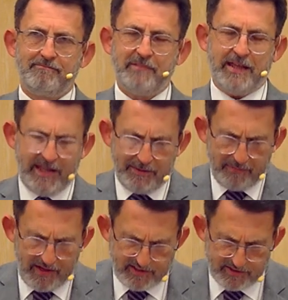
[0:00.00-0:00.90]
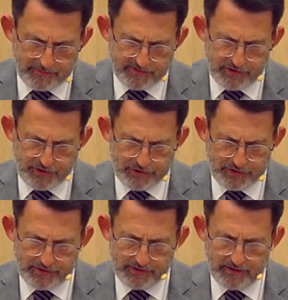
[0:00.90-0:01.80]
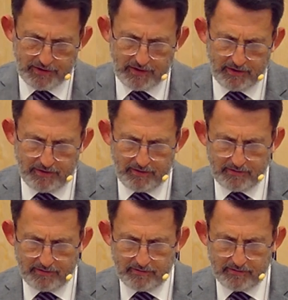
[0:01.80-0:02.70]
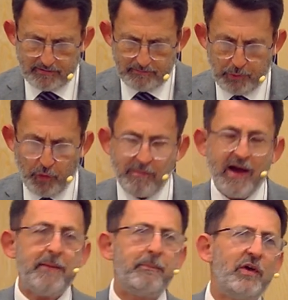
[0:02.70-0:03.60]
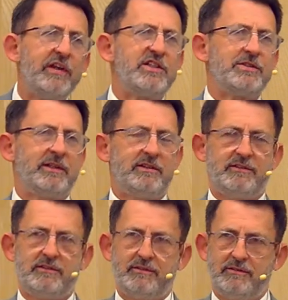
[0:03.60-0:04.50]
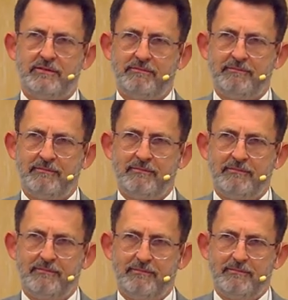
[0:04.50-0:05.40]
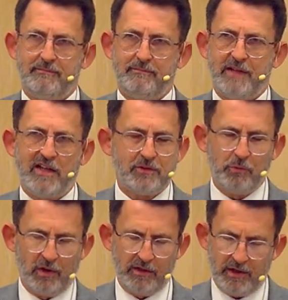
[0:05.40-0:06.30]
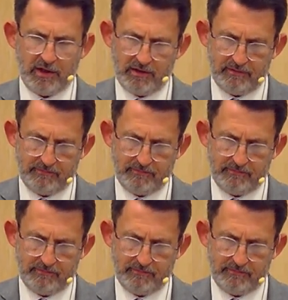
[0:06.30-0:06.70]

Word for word: became my substitute, bore my punishments. That's a wonder.